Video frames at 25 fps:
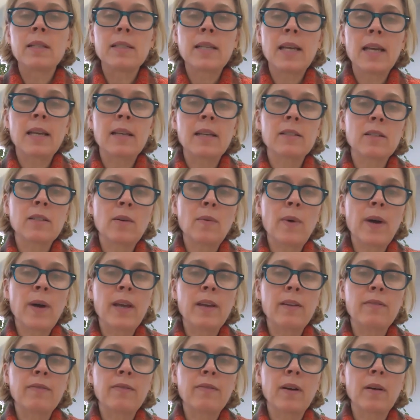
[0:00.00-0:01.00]
take us
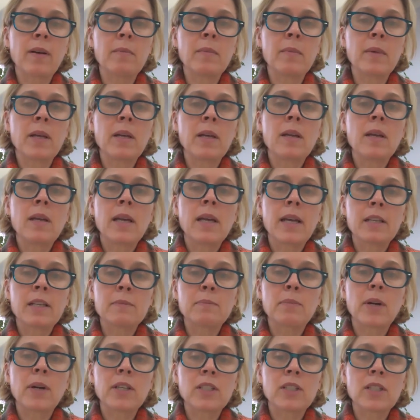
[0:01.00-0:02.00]
away from
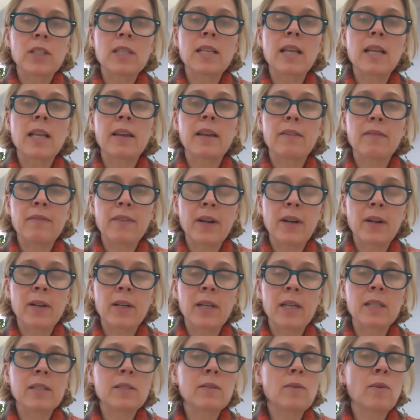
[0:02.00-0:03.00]
expressions like
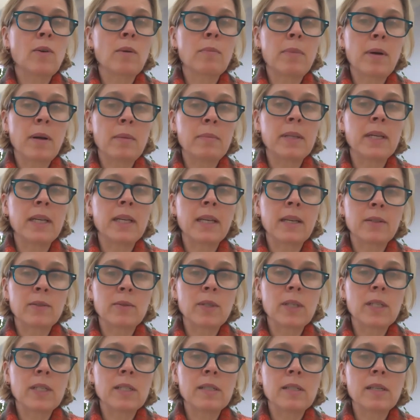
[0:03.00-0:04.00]
fairness or public
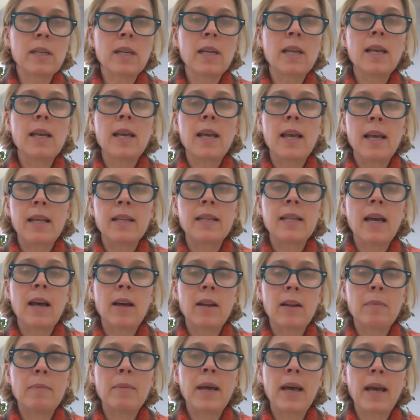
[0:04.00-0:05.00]
interest and
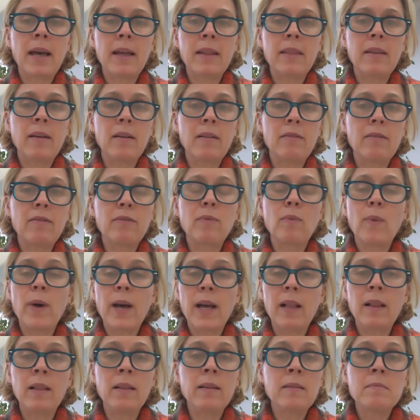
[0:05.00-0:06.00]
down a path of,
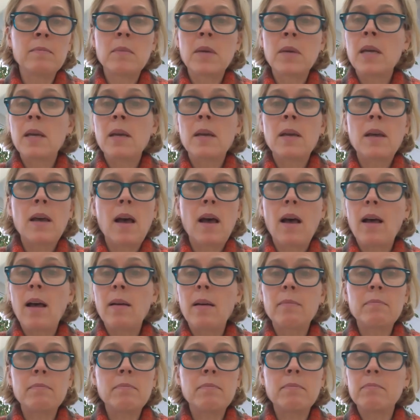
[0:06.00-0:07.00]
well,
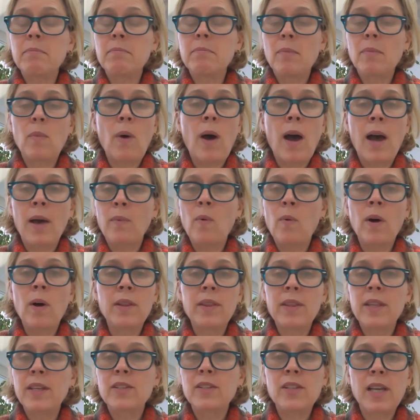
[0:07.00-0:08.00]
I
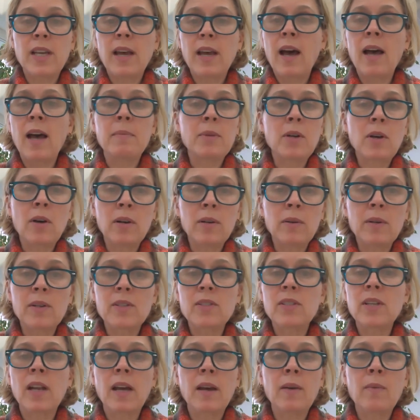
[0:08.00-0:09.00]
want this, I'm
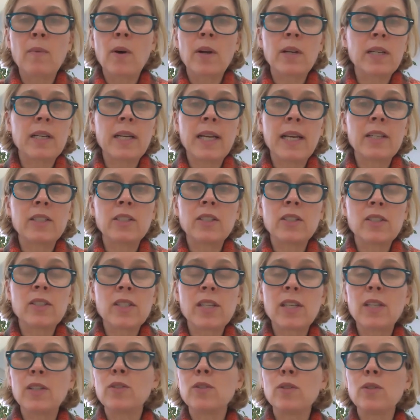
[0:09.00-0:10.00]
Congress and I want an
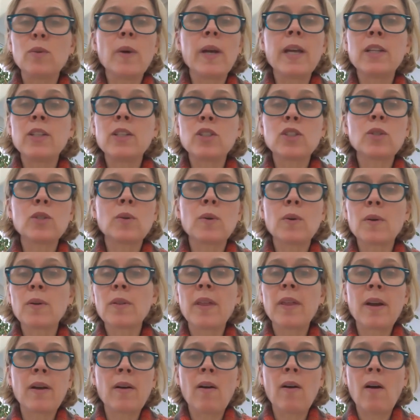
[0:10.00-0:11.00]
agency to ensure
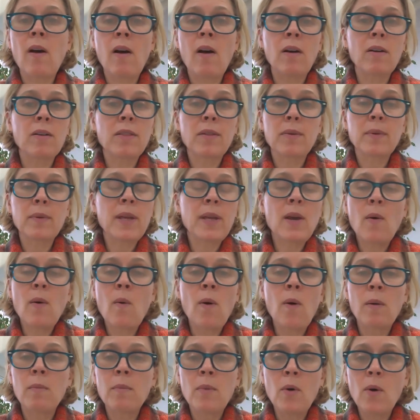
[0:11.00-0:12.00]
there are three
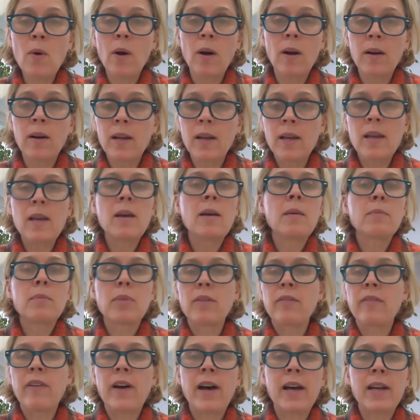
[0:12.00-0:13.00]
or more
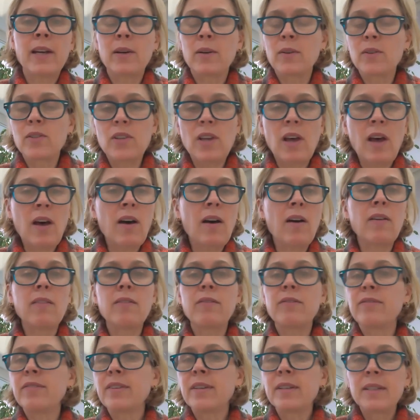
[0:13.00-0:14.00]
providers
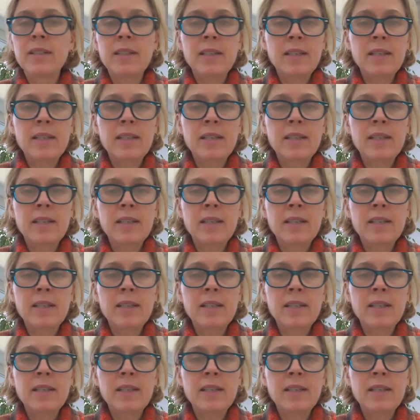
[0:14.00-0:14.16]
of